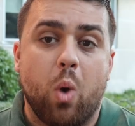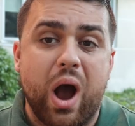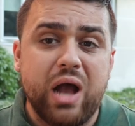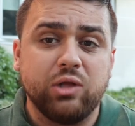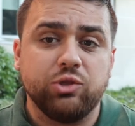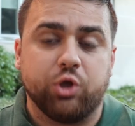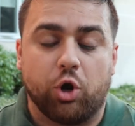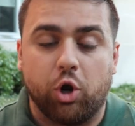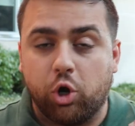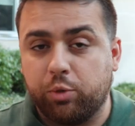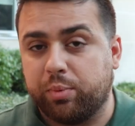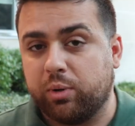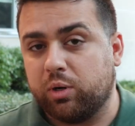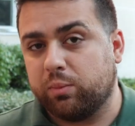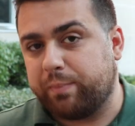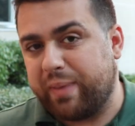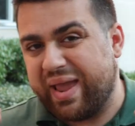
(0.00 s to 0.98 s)
Wild
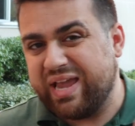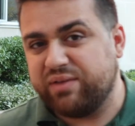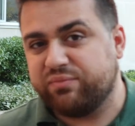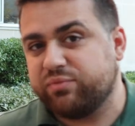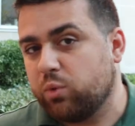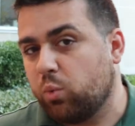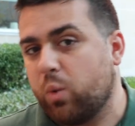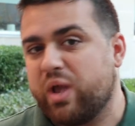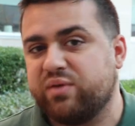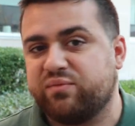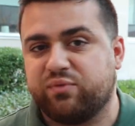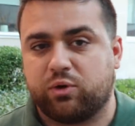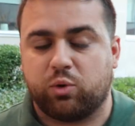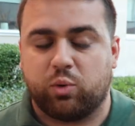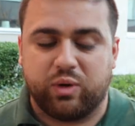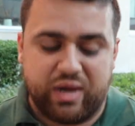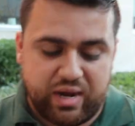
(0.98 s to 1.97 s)
Heerbrugg paved the way
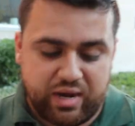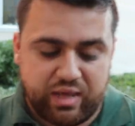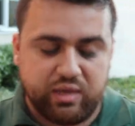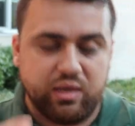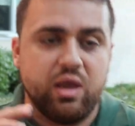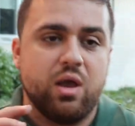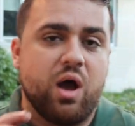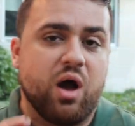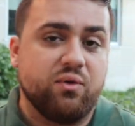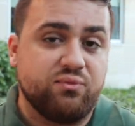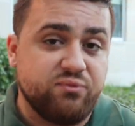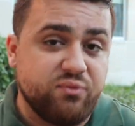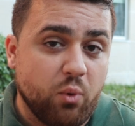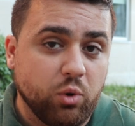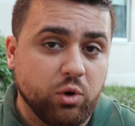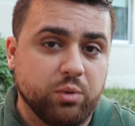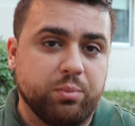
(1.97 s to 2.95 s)
for creating
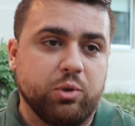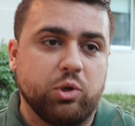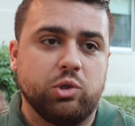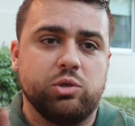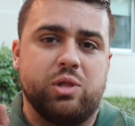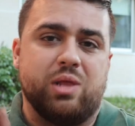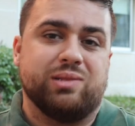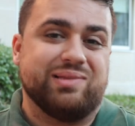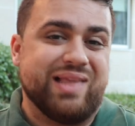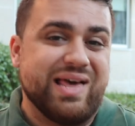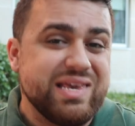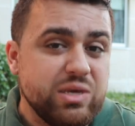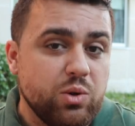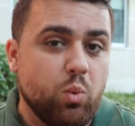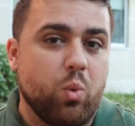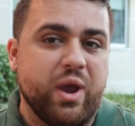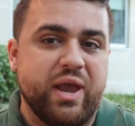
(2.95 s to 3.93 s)
affordable,
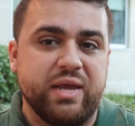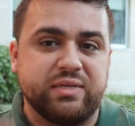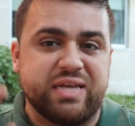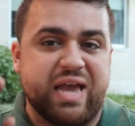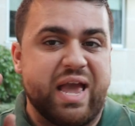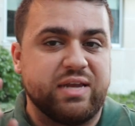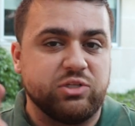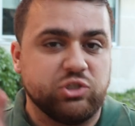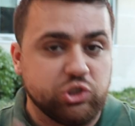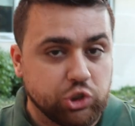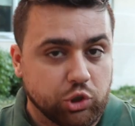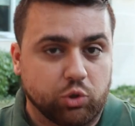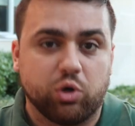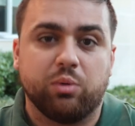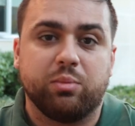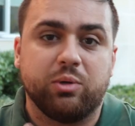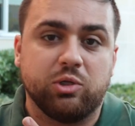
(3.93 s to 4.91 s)
lightweight, and
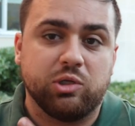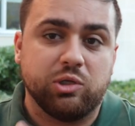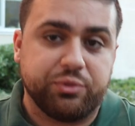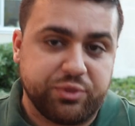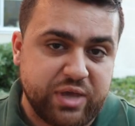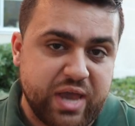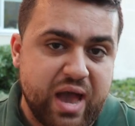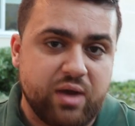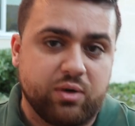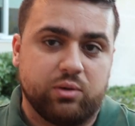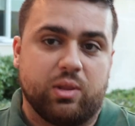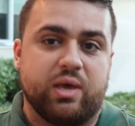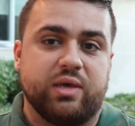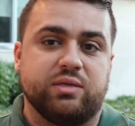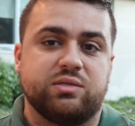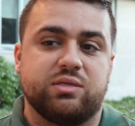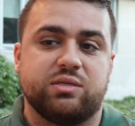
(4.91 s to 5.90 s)
durable
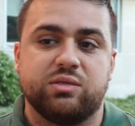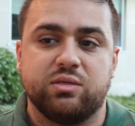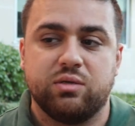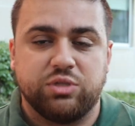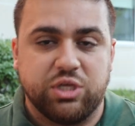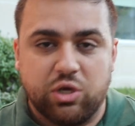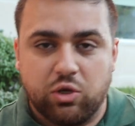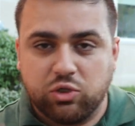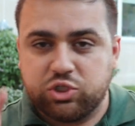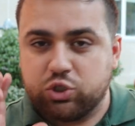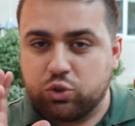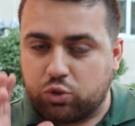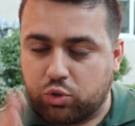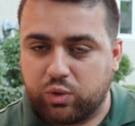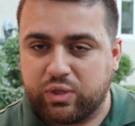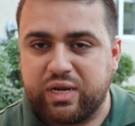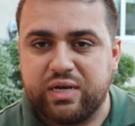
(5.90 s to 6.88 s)
theodolites. They also
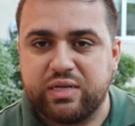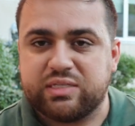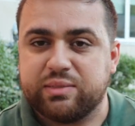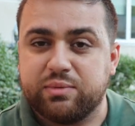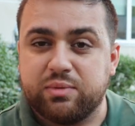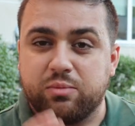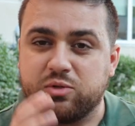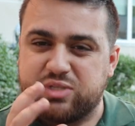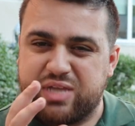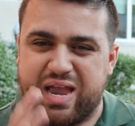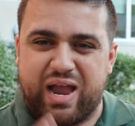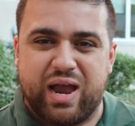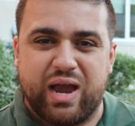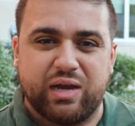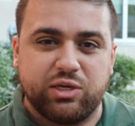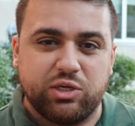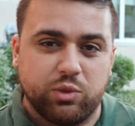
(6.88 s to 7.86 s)
created some of the most
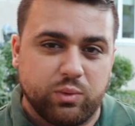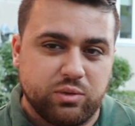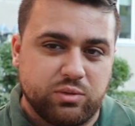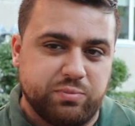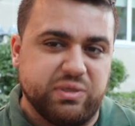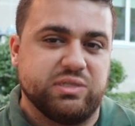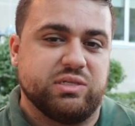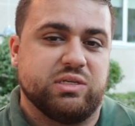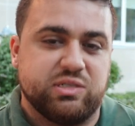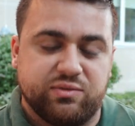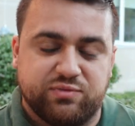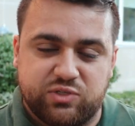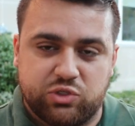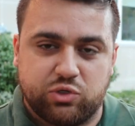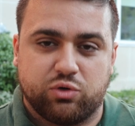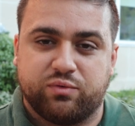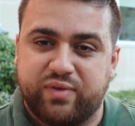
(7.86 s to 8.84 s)
accurate pieces of
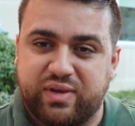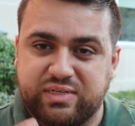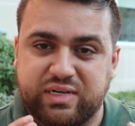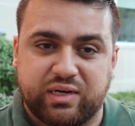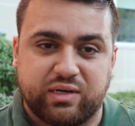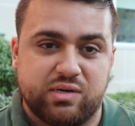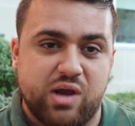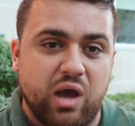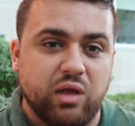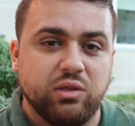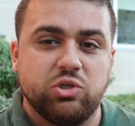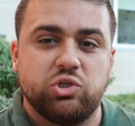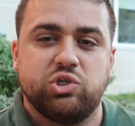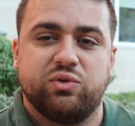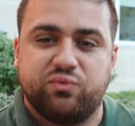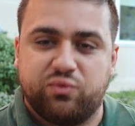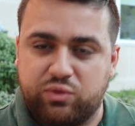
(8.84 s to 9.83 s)
survey
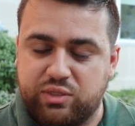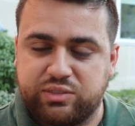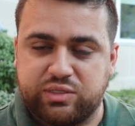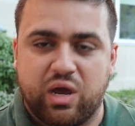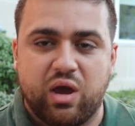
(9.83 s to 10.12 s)
technology for the